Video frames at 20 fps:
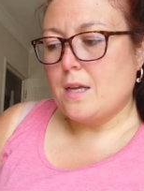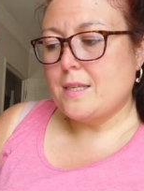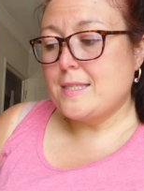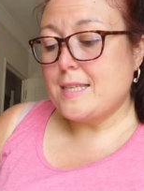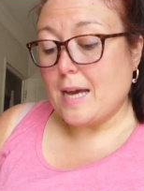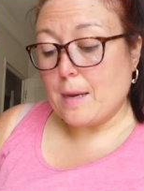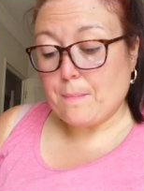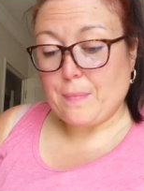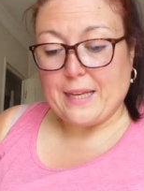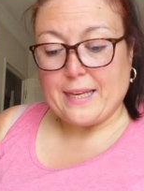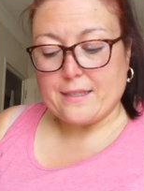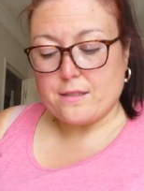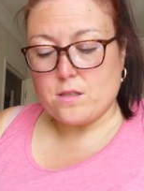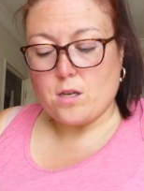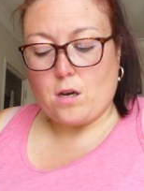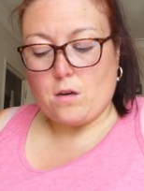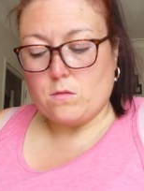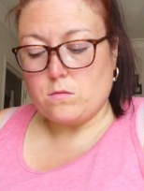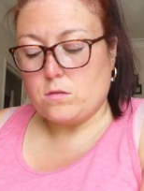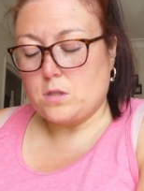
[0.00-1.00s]
tablet
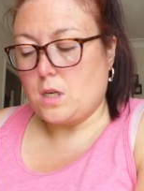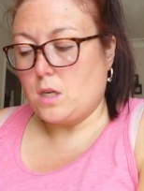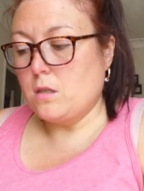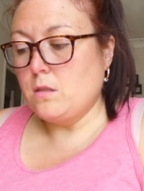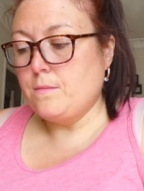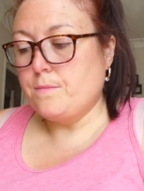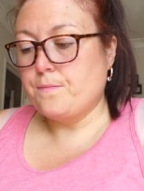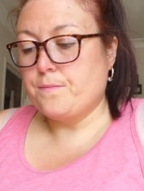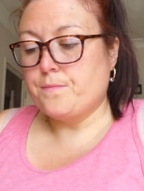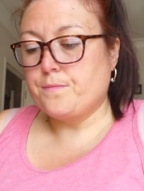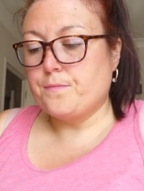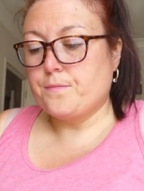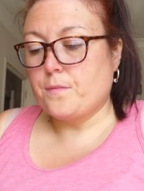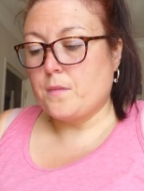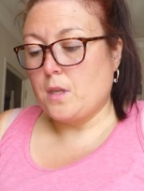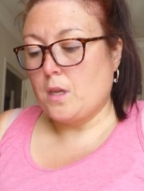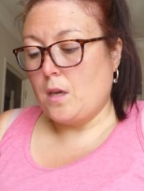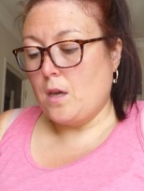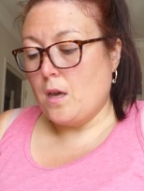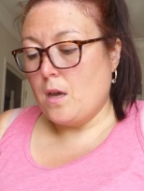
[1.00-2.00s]
holder,
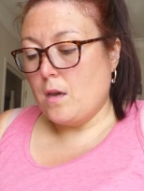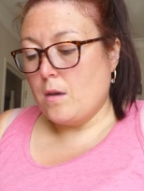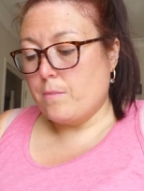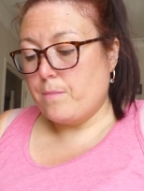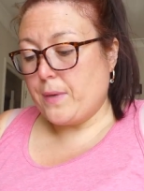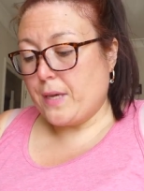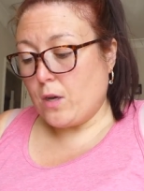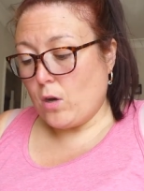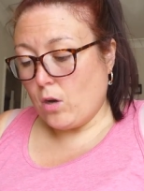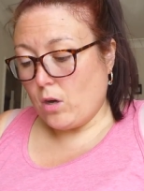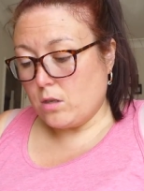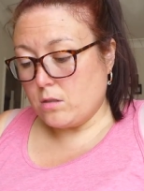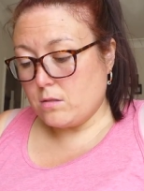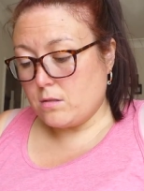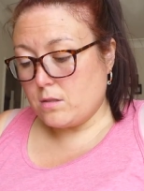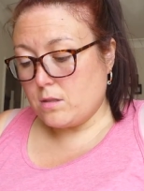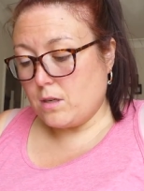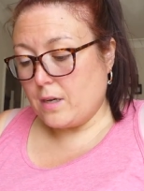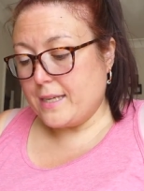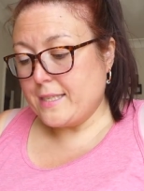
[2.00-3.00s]

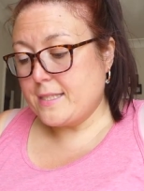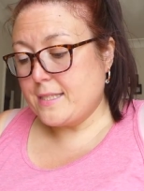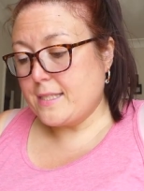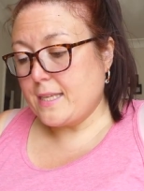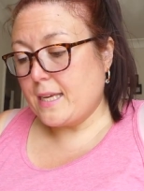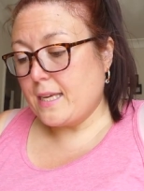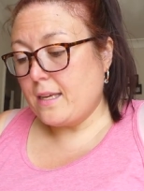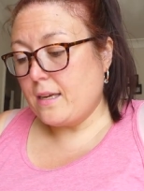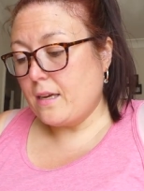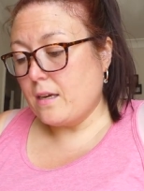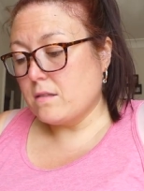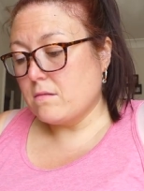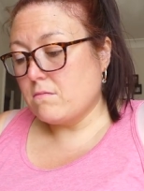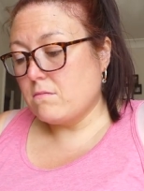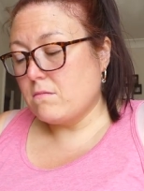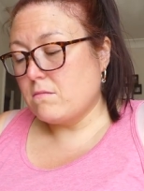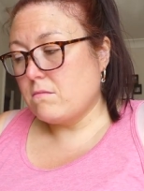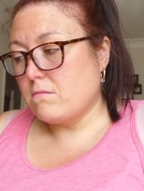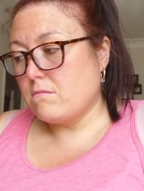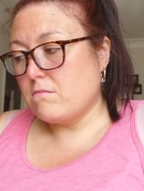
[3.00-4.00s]
because I see
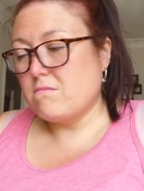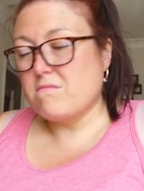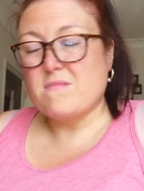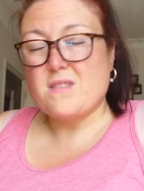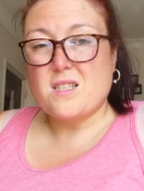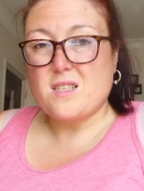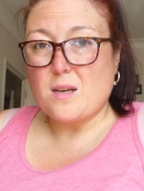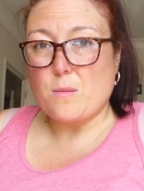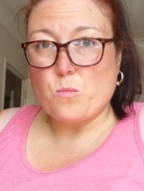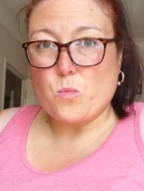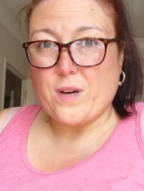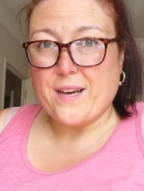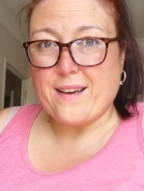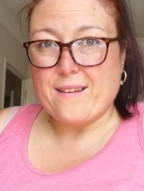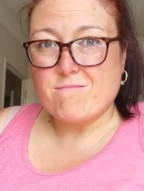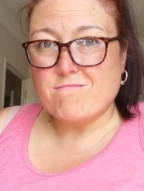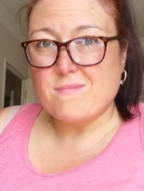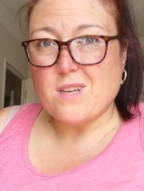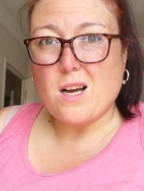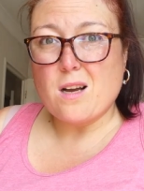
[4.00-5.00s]

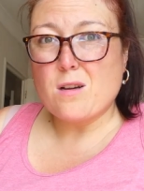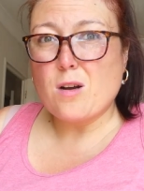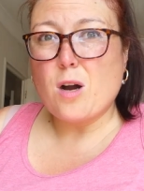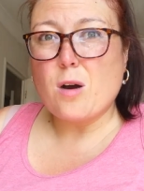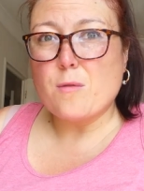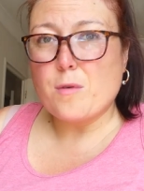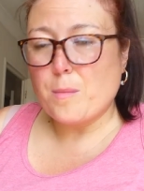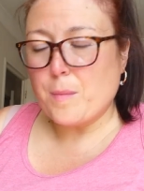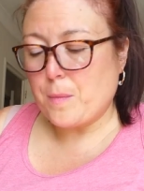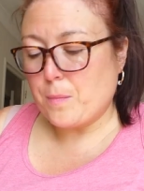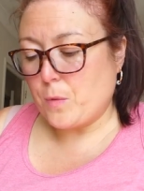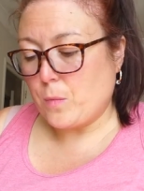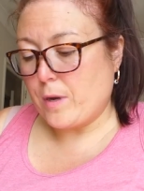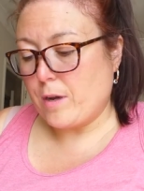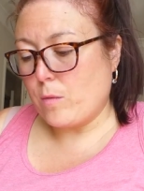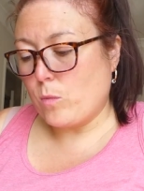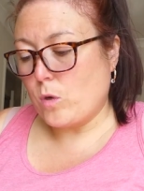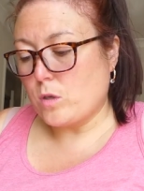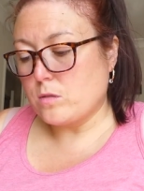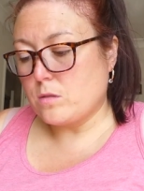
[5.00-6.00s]
somewhere, I can't remember
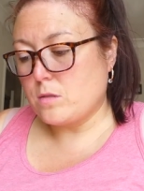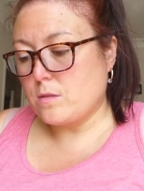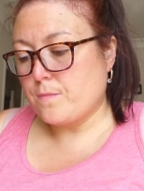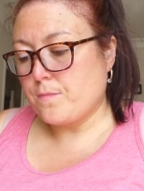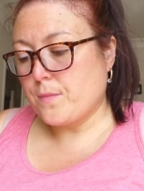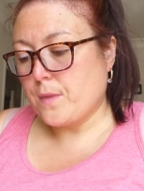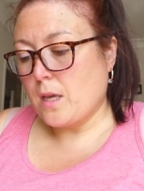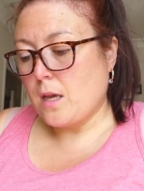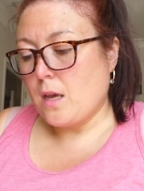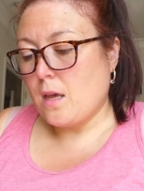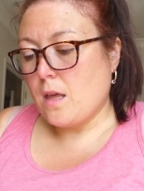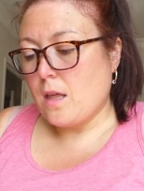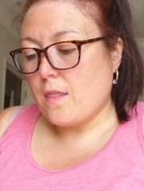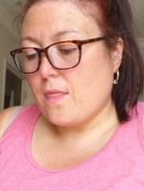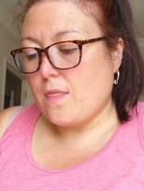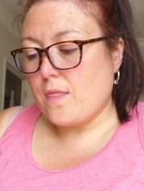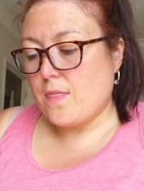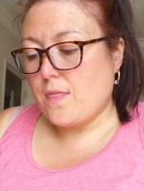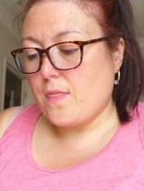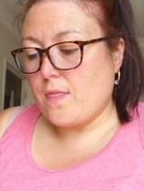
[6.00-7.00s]
where it was,
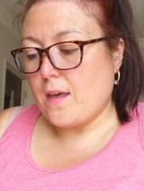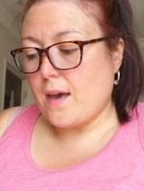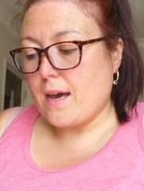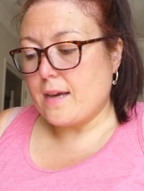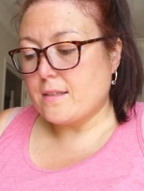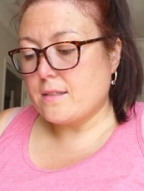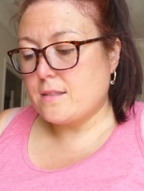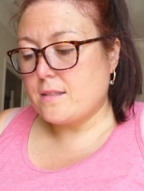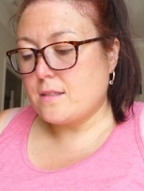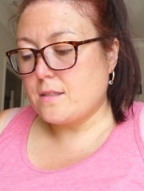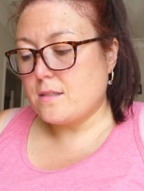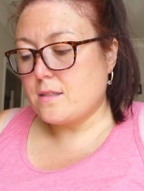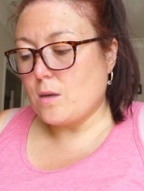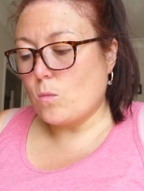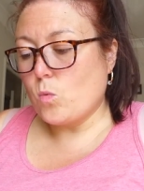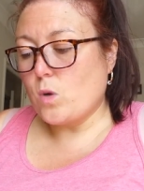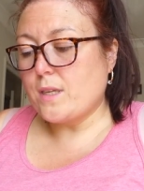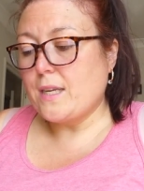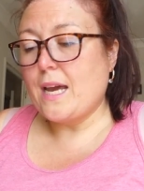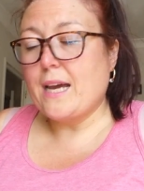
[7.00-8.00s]
that
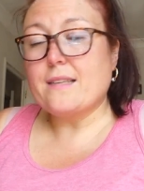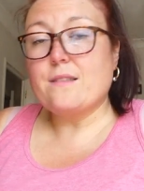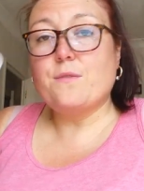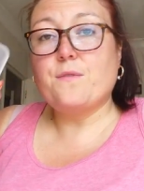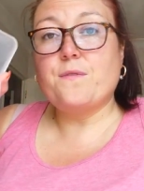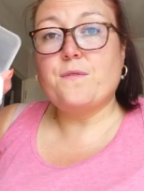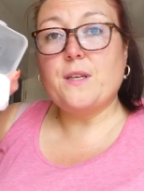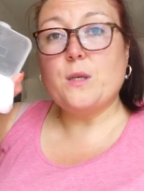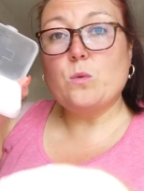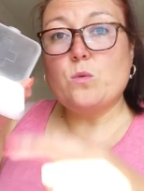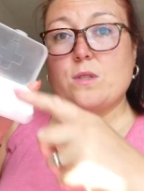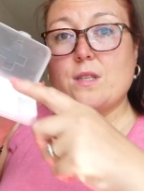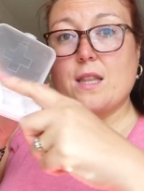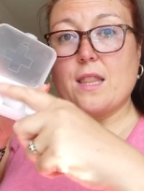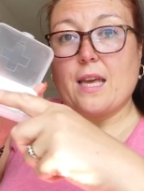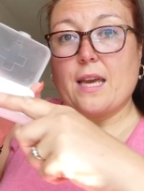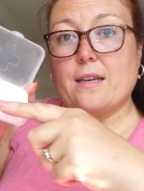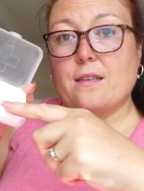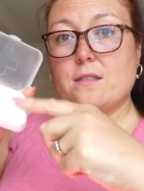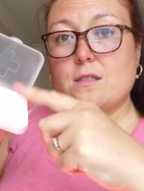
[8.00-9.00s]
someone had filled
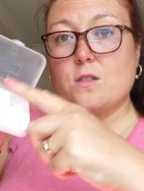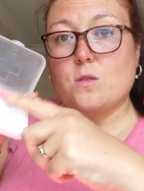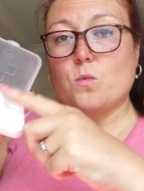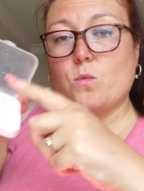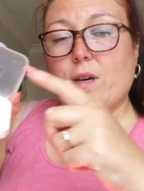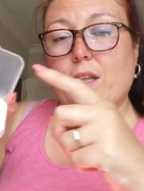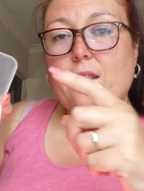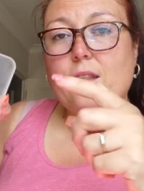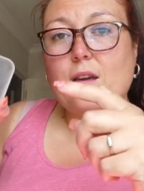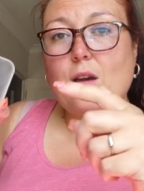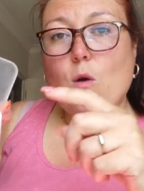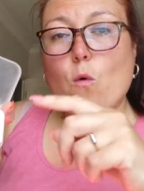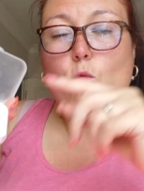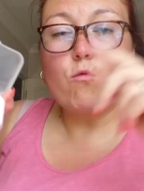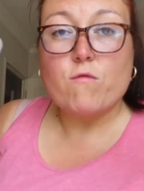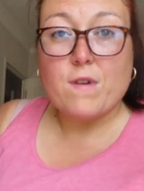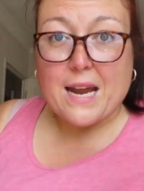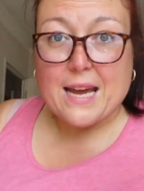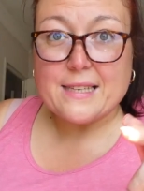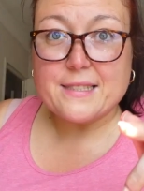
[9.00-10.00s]
this with
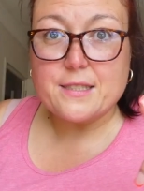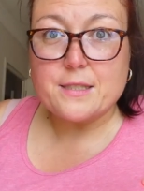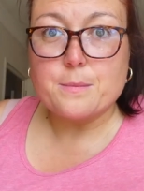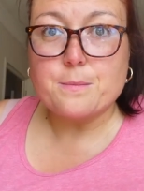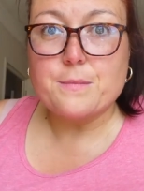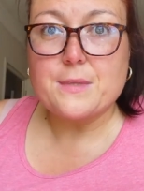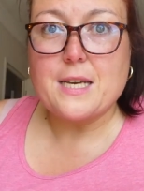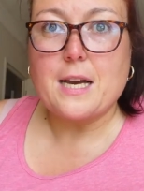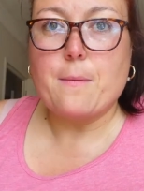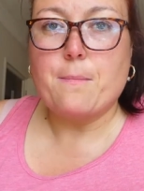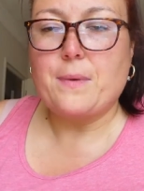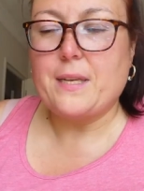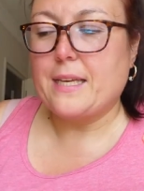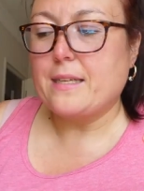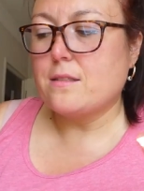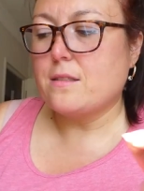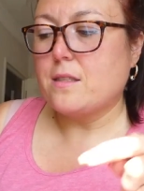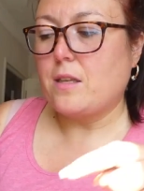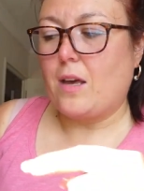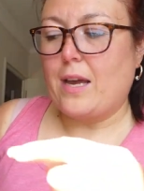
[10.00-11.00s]
random
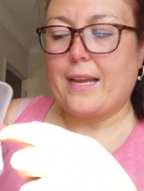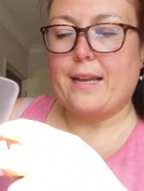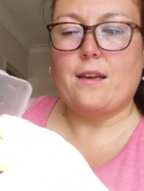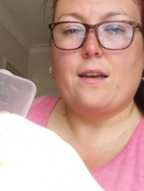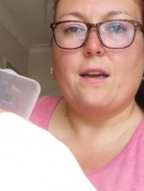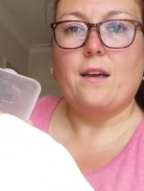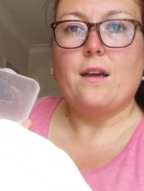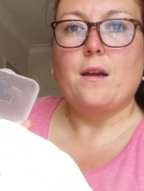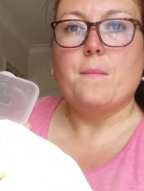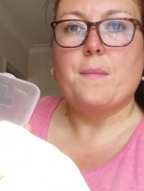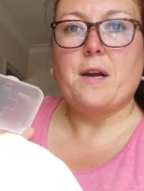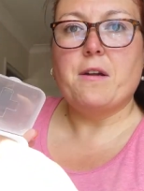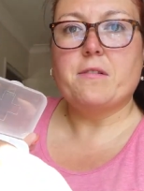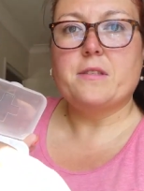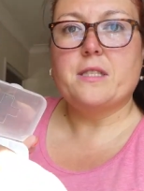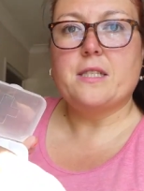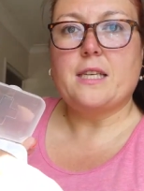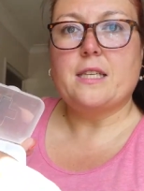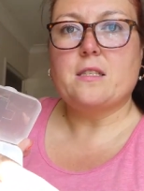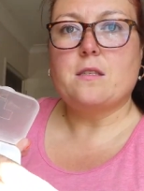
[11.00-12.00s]
tablets like
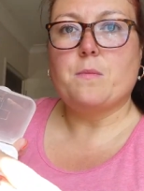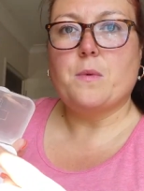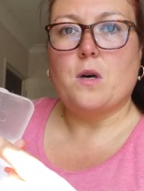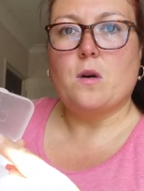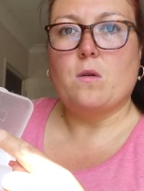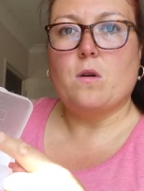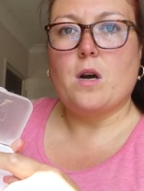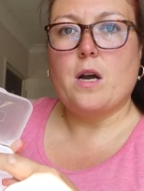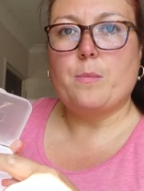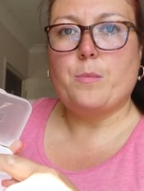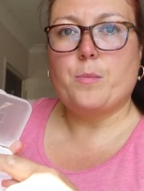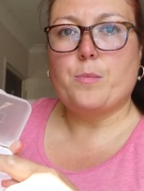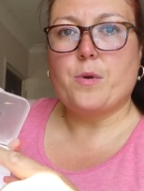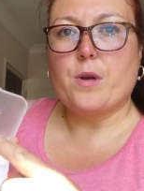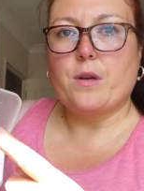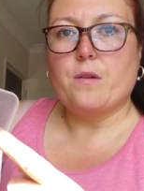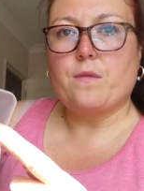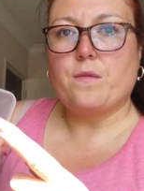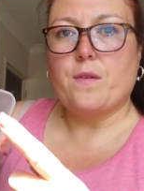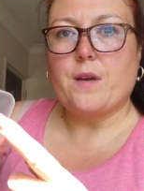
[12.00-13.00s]
paracetamol,
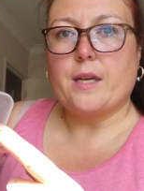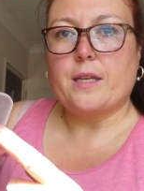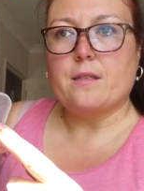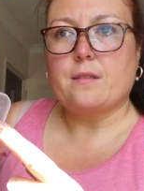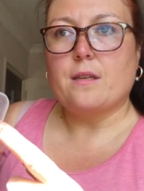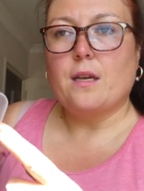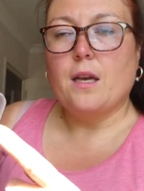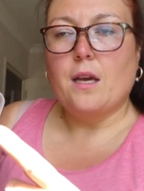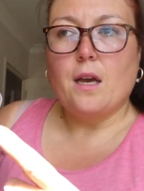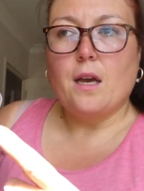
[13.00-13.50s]
ibuprofen,